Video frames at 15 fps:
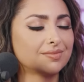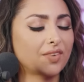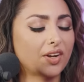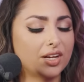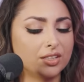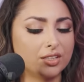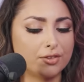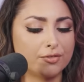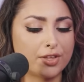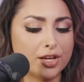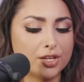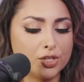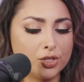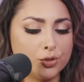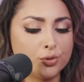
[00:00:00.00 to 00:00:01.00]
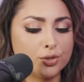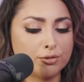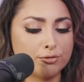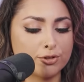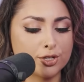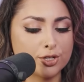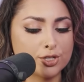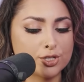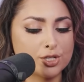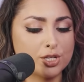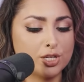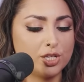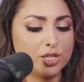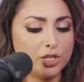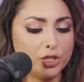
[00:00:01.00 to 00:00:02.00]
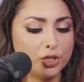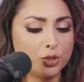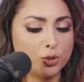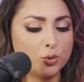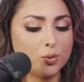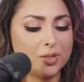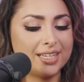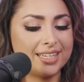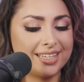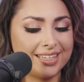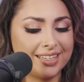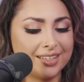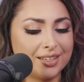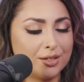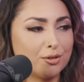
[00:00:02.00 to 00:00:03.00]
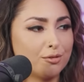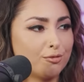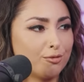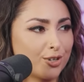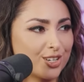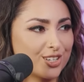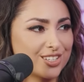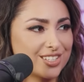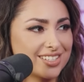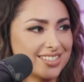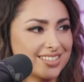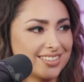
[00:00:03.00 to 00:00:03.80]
I love that. Universe, you inverse.